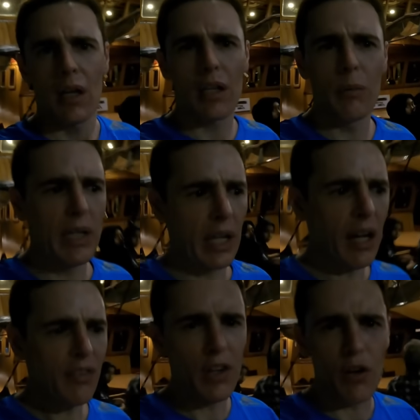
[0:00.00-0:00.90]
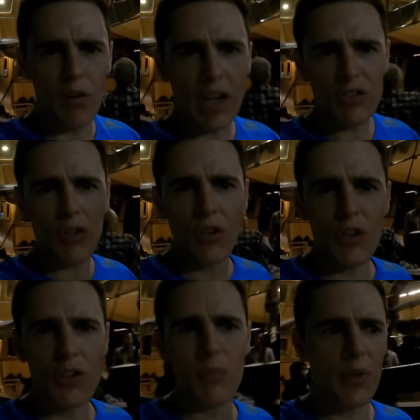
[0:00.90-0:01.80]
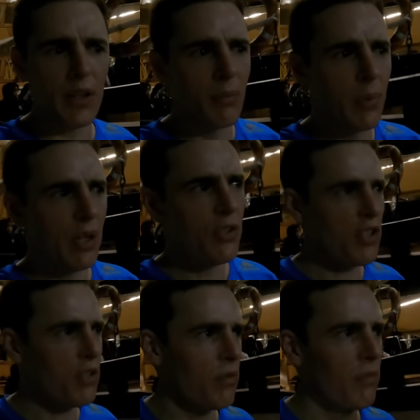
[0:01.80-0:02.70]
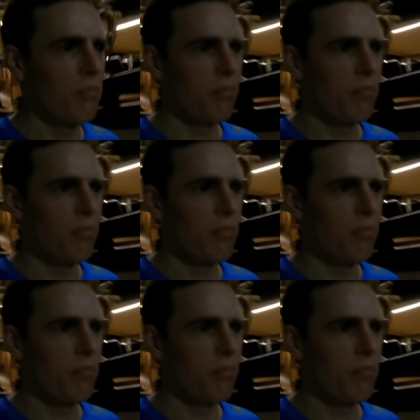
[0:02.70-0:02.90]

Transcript: like a wee cafe or restaurant or something, but it's just